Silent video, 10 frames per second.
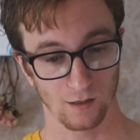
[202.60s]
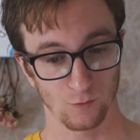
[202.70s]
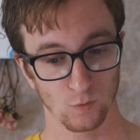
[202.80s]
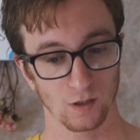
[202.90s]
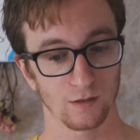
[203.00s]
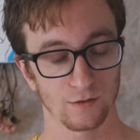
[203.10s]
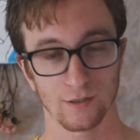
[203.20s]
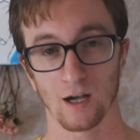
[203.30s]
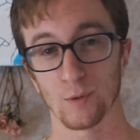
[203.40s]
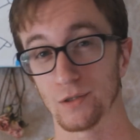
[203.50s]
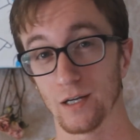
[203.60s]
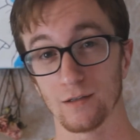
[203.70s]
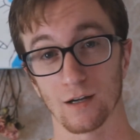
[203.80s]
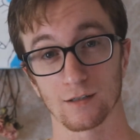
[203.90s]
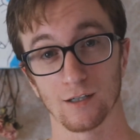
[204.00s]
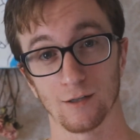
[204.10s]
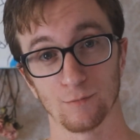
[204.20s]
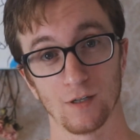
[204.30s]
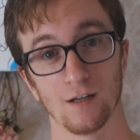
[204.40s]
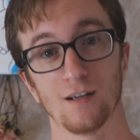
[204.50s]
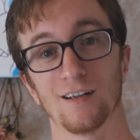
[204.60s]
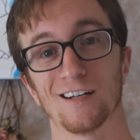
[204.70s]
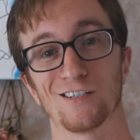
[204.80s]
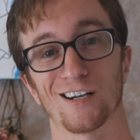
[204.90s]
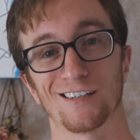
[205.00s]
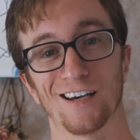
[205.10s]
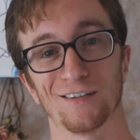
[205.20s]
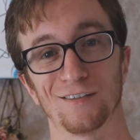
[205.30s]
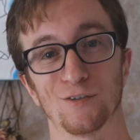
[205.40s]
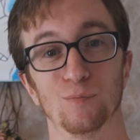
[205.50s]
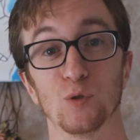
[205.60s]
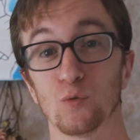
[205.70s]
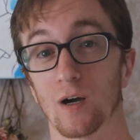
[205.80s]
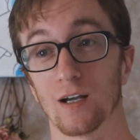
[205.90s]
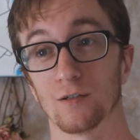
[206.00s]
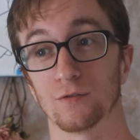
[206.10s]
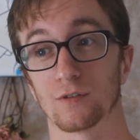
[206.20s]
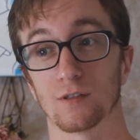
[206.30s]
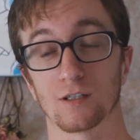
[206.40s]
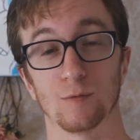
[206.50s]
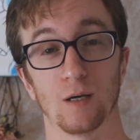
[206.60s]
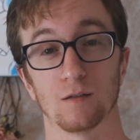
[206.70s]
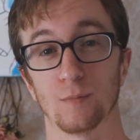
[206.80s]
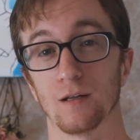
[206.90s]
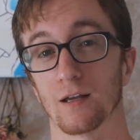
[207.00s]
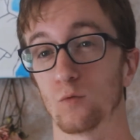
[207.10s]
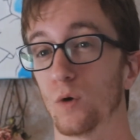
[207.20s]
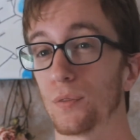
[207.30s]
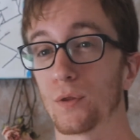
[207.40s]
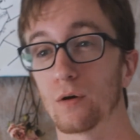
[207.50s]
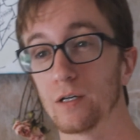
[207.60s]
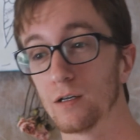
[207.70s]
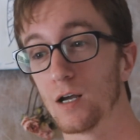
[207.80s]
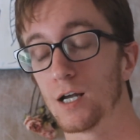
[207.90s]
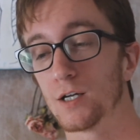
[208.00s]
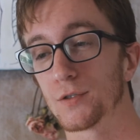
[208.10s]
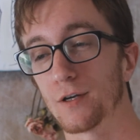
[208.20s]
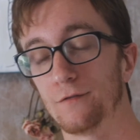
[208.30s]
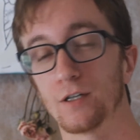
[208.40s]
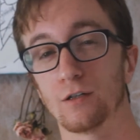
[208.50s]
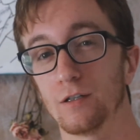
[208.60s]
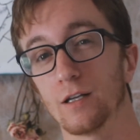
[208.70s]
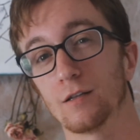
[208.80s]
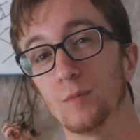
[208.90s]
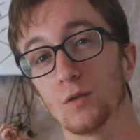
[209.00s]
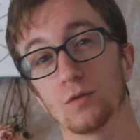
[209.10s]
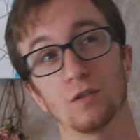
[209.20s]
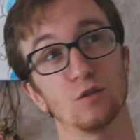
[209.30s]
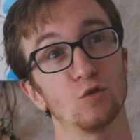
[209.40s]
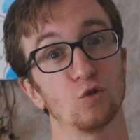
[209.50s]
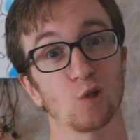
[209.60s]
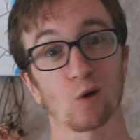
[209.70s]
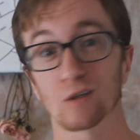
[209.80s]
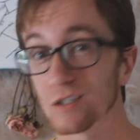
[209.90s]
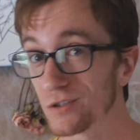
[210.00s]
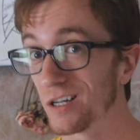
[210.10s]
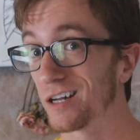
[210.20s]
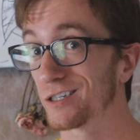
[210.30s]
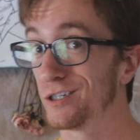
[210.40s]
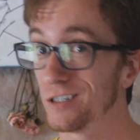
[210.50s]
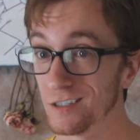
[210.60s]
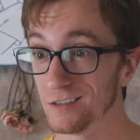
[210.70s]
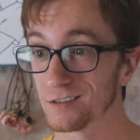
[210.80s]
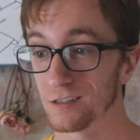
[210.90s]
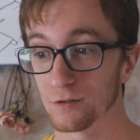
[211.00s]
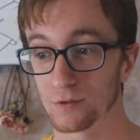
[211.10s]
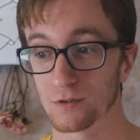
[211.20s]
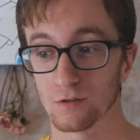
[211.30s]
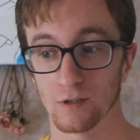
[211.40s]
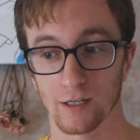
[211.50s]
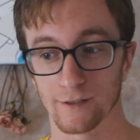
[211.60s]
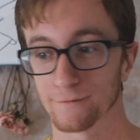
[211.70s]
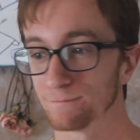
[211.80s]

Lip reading: went on timeanddate.com and checked out the moonrise was going to come out about like 1:30. So I figured to get the most darkness that I could, because it was still like